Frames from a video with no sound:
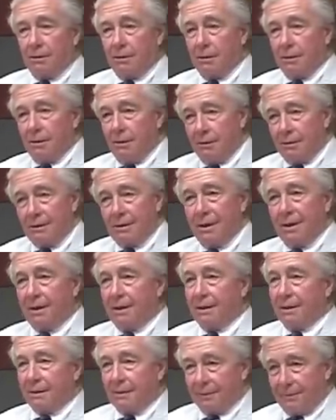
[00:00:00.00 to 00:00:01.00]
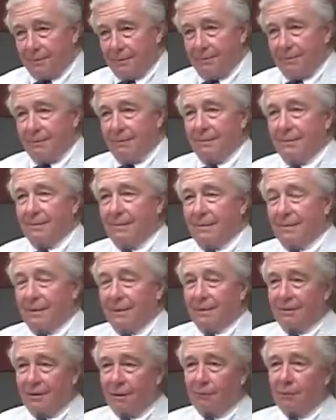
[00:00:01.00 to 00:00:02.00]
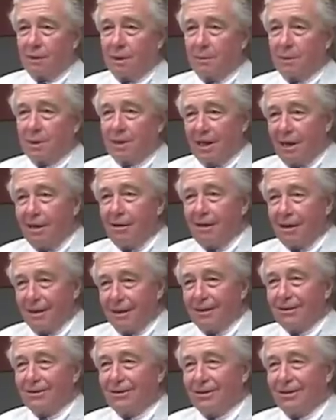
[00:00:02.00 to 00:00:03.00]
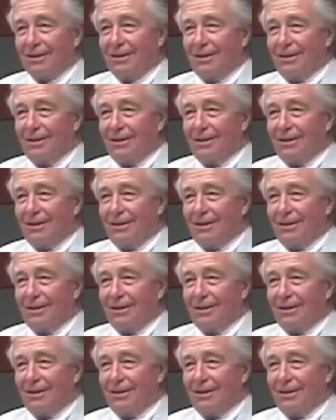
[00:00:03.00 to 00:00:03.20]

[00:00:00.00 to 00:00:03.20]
who are usually the civil libertarians,